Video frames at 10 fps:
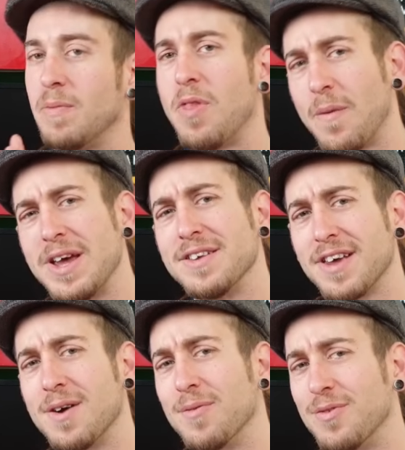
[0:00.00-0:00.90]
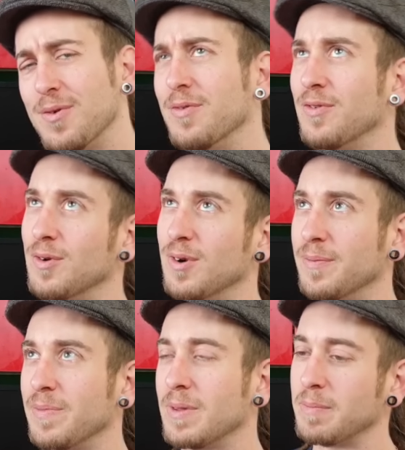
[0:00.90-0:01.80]
Though it is helpful for
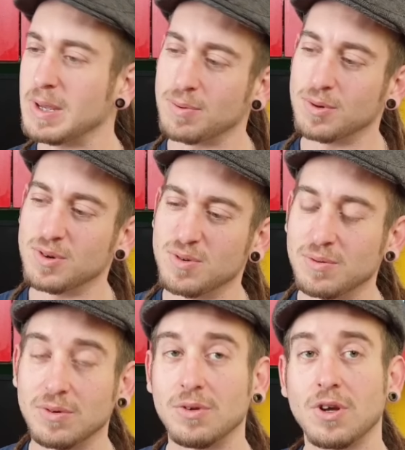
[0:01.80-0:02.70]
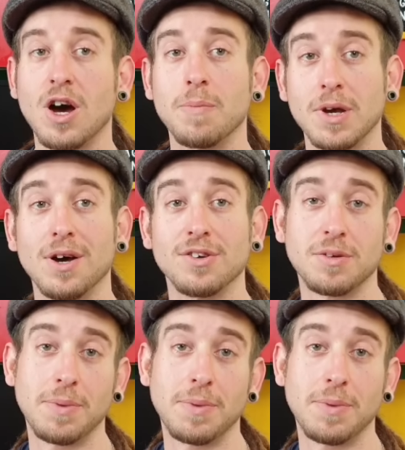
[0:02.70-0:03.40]
people who can't be asked to